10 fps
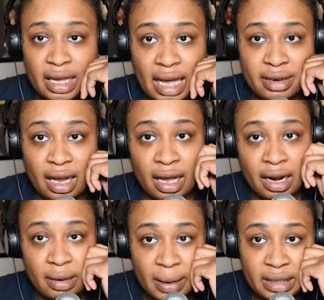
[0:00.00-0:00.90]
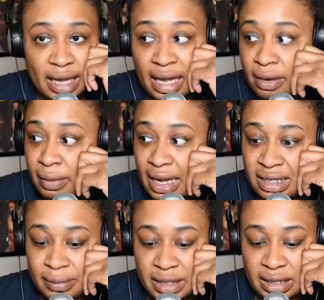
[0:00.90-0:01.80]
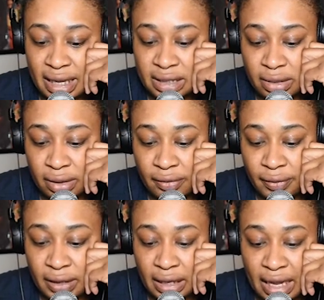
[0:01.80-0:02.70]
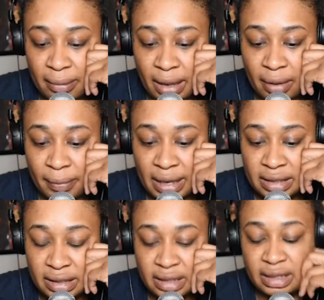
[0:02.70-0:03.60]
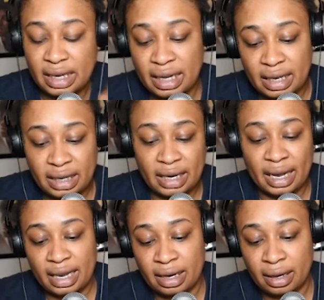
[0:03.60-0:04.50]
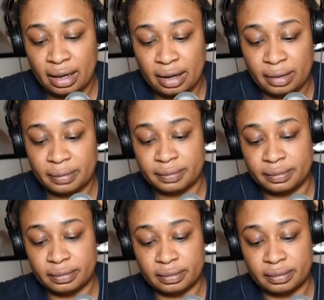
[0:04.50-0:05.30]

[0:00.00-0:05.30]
Had y'all heard about that? Raz B's ex-girlfriend came out basically saying that um,